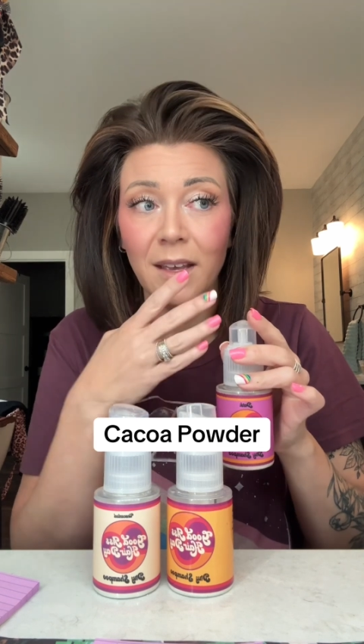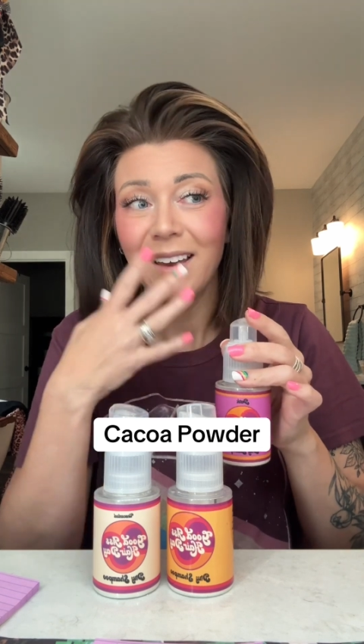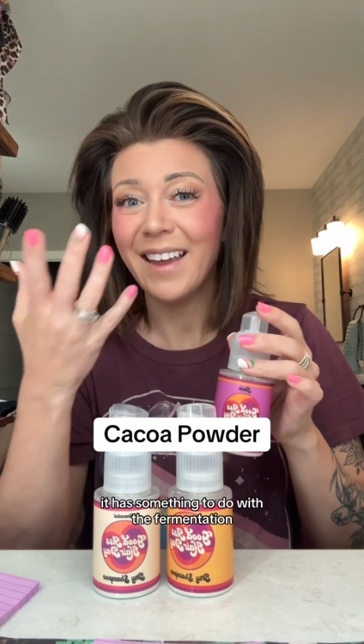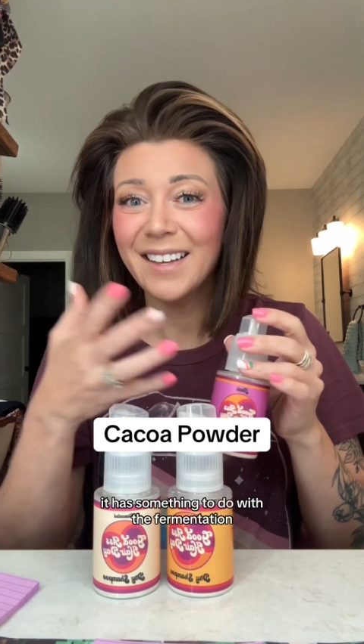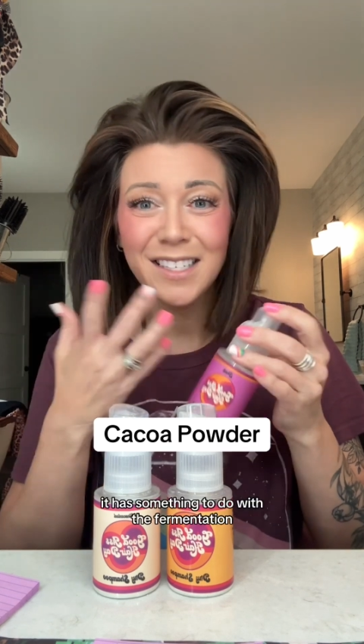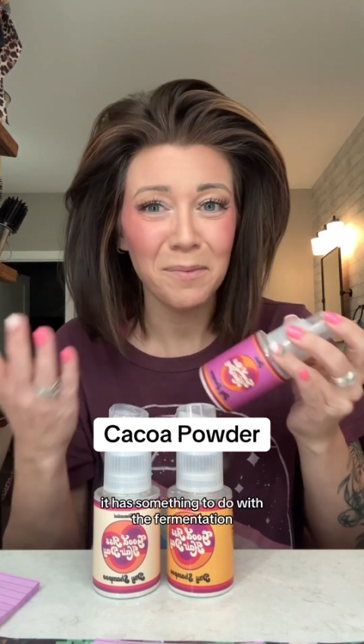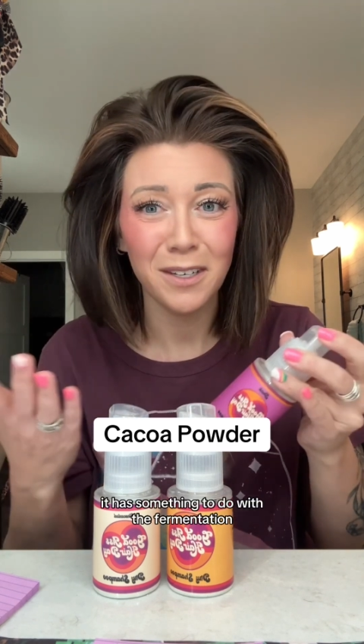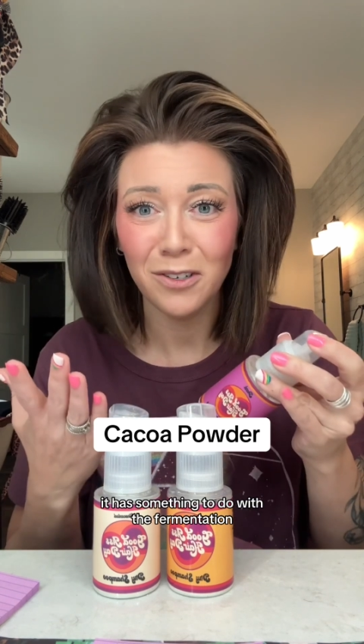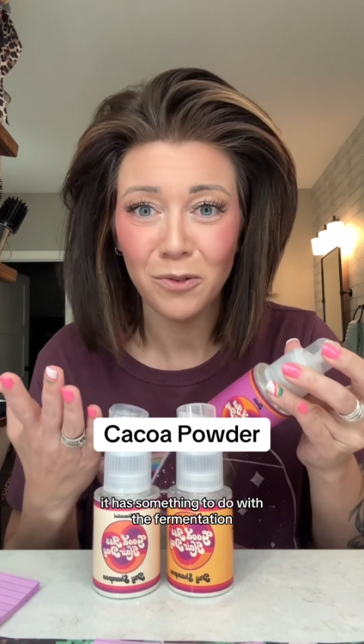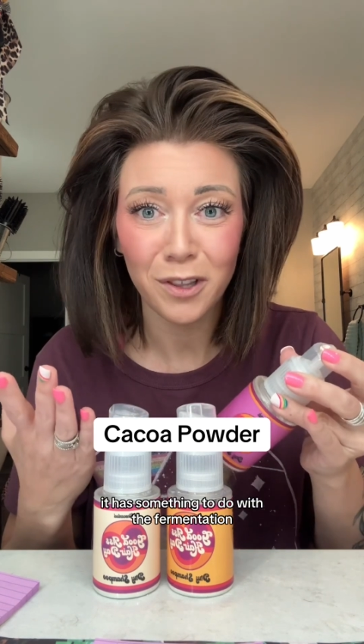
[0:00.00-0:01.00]
It has something
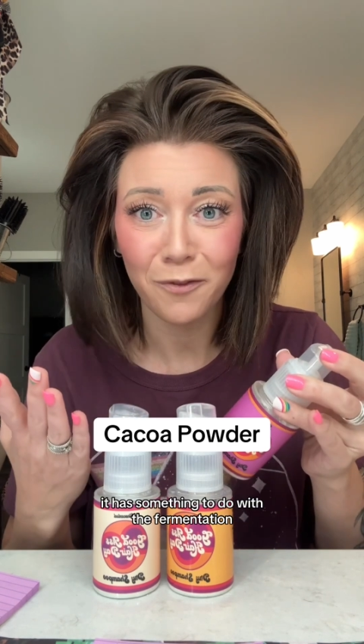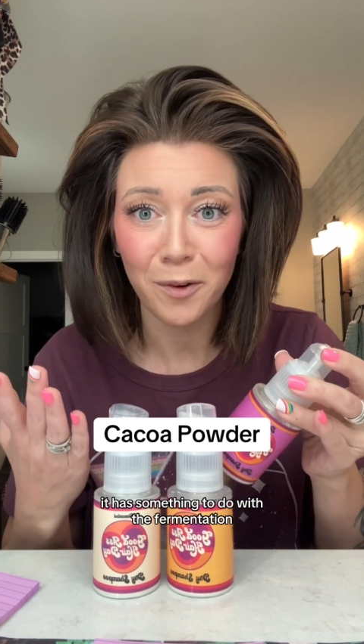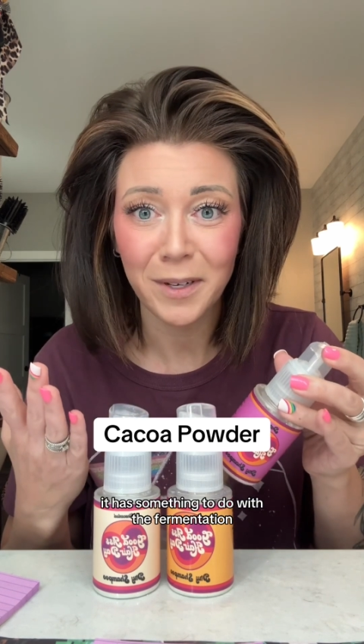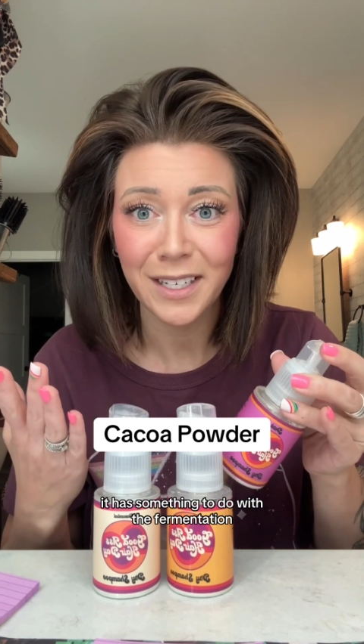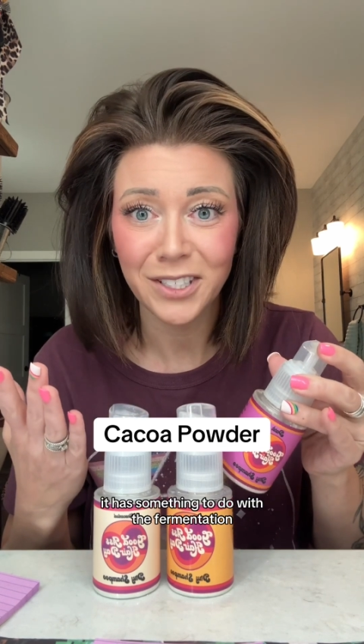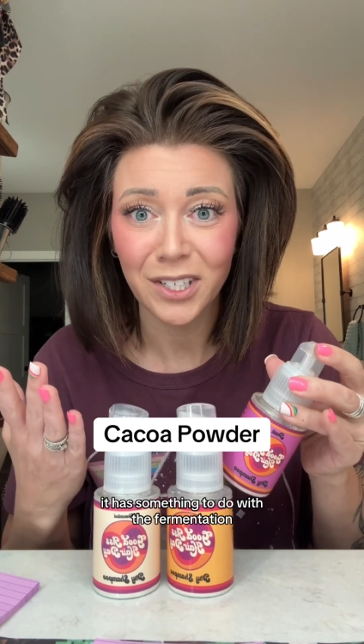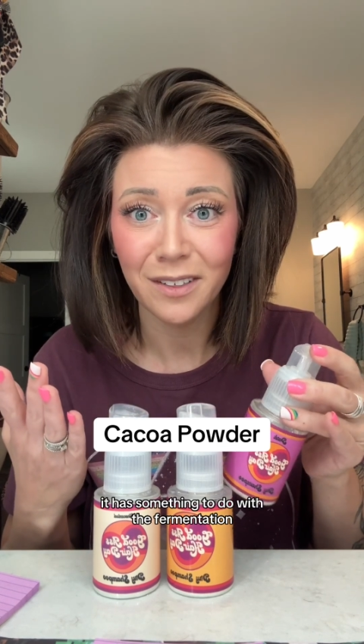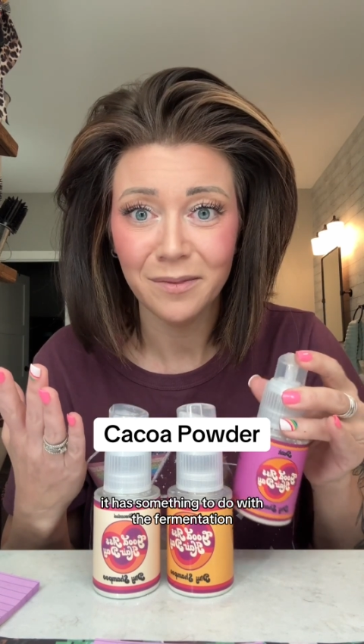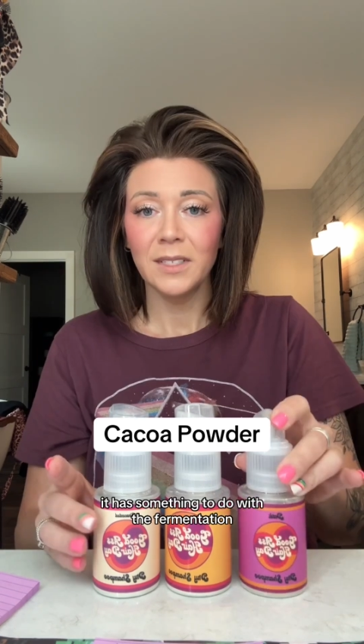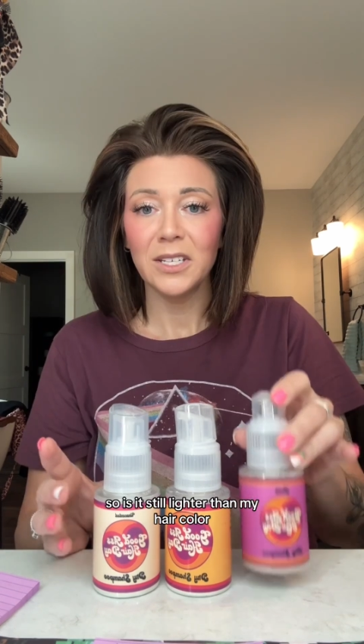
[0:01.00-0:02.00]
to do with the fermentation.
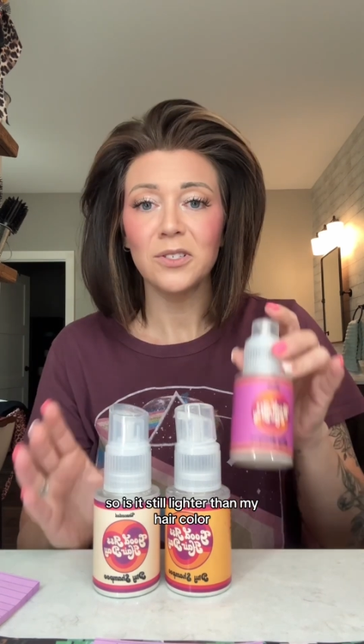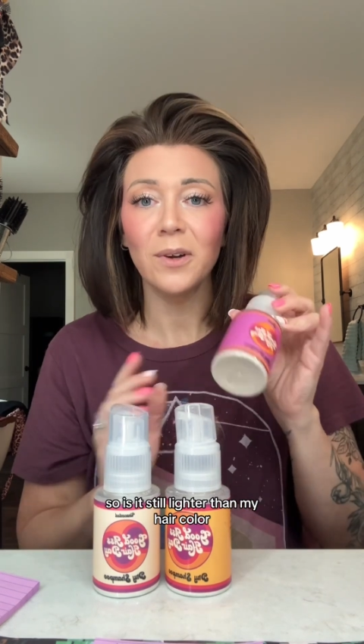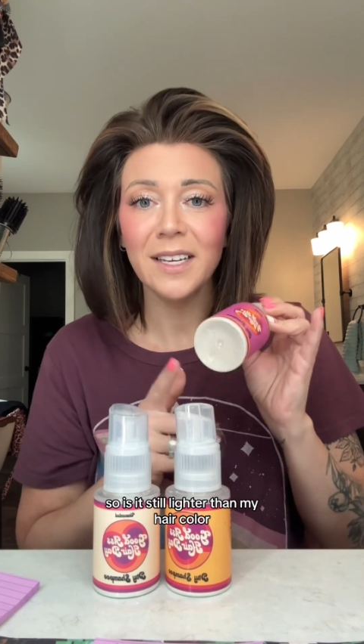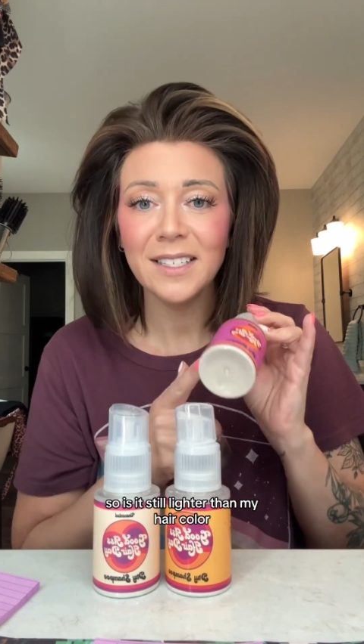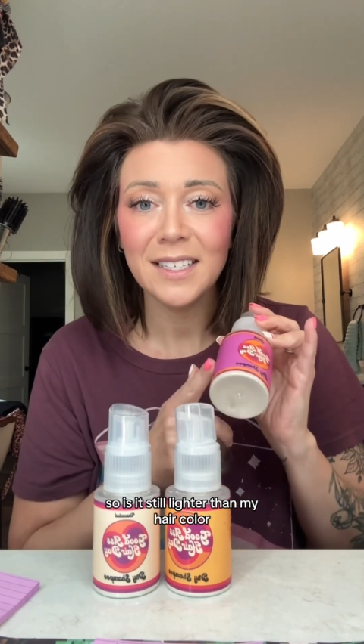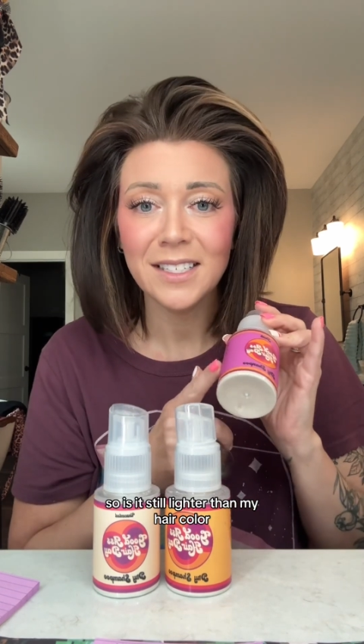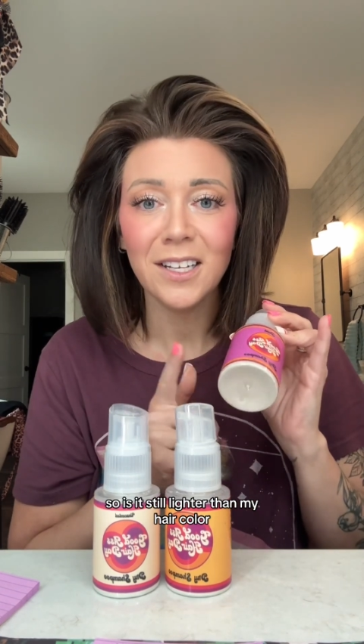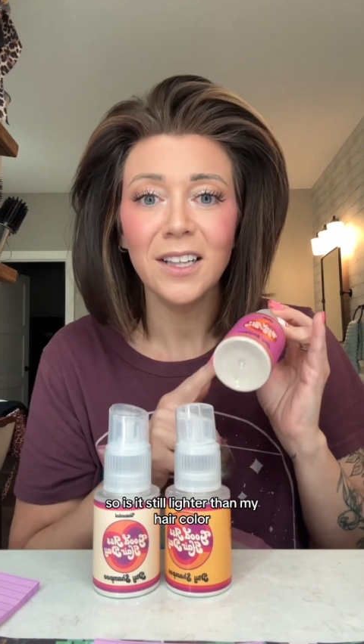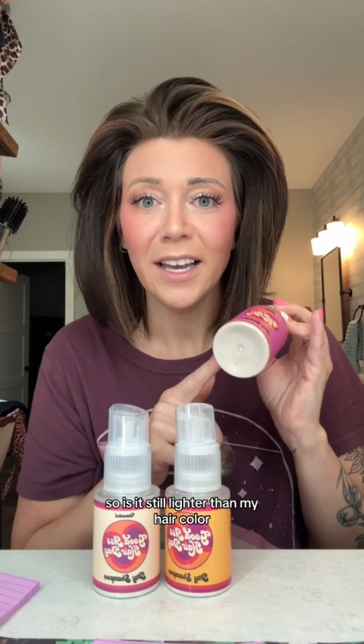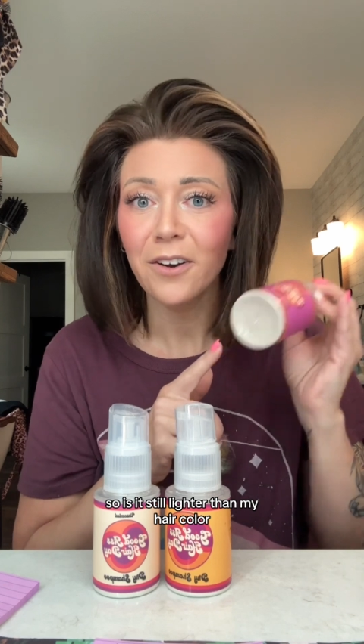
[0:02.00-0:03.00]
So is it
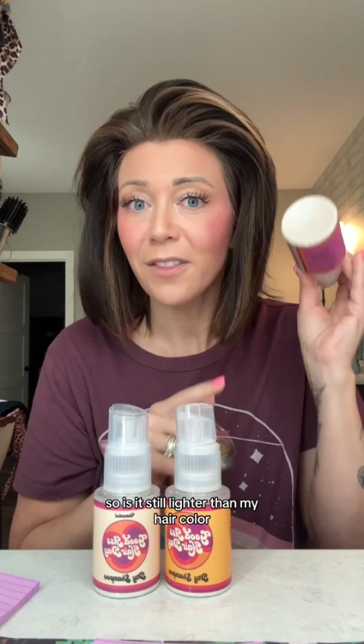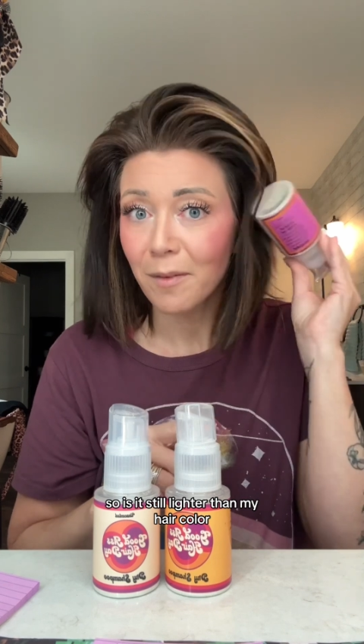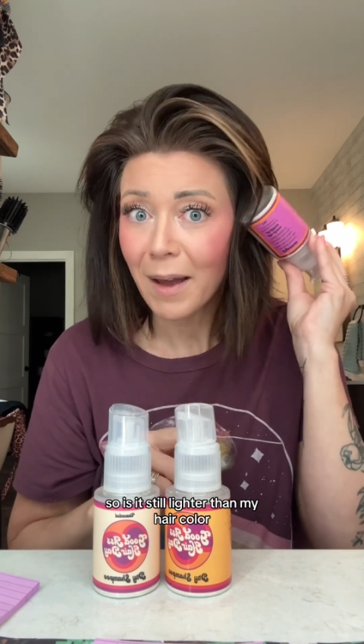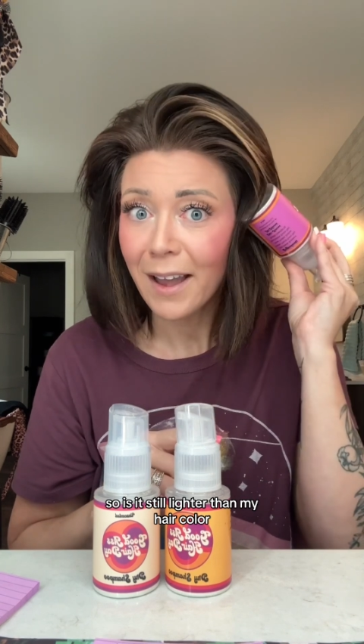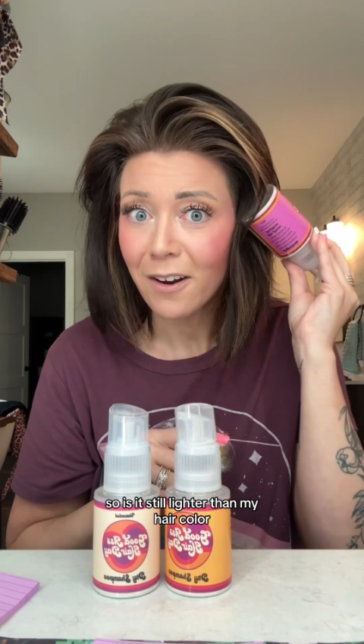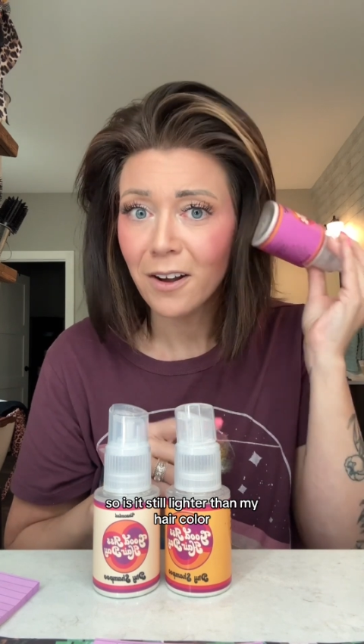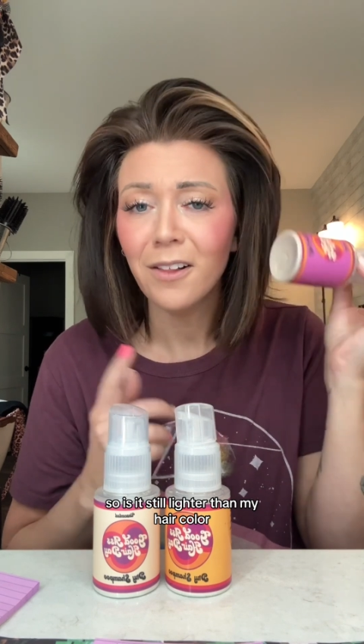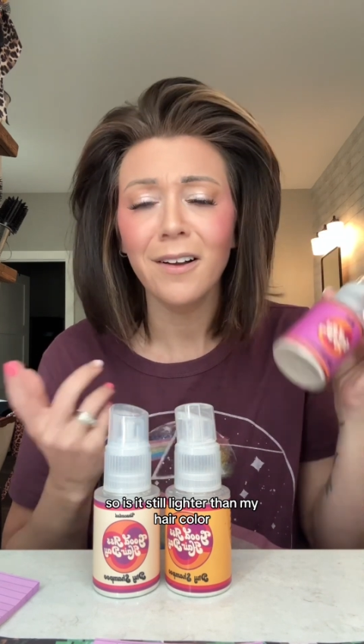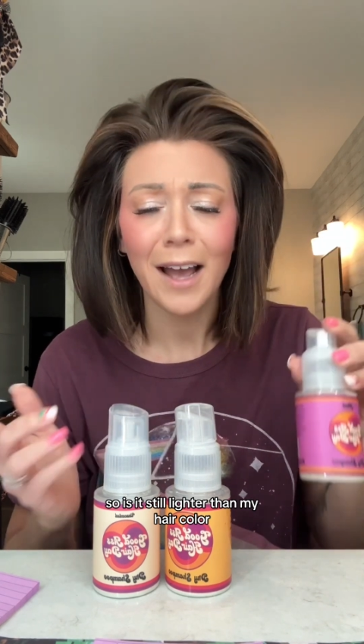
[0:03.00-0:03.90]
still lighter than my hair color?